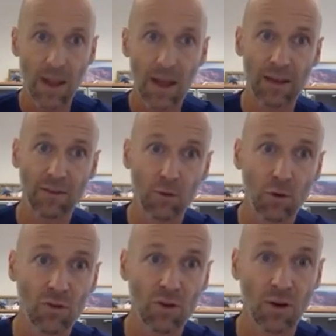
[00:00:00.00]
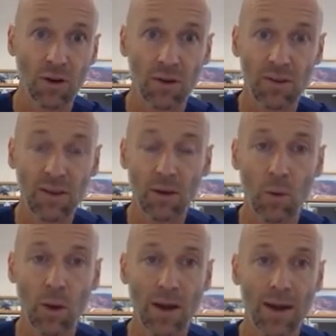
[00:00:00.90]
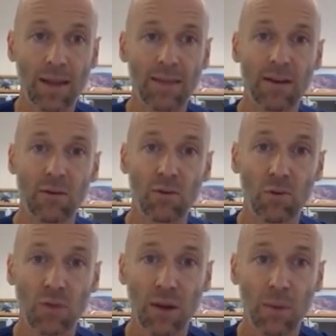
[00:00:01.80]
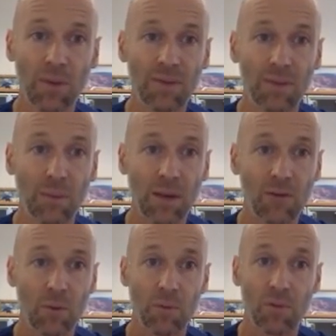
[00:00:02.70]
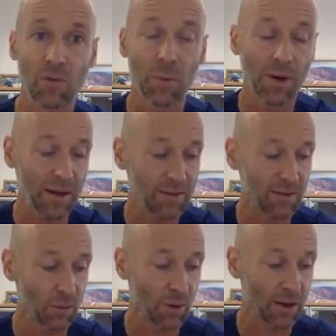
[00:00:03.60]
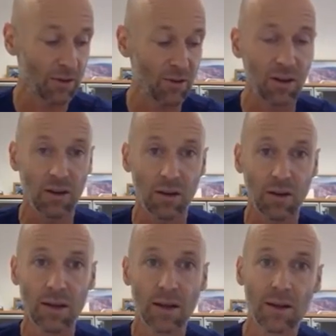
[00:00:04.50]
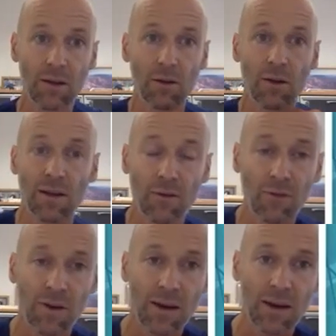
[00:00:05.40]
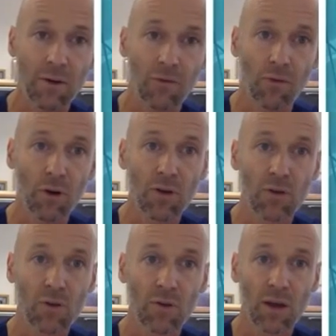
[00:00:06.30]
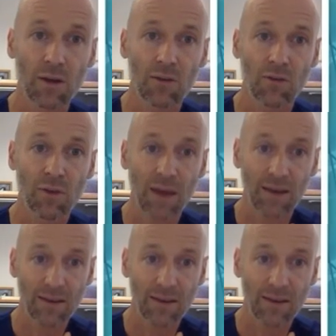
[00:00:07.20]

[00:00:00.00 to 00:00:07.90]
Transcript: And so those are tier 1 and tier 2 therapies. The manuscript is open access, so I can you definitely refer you to that.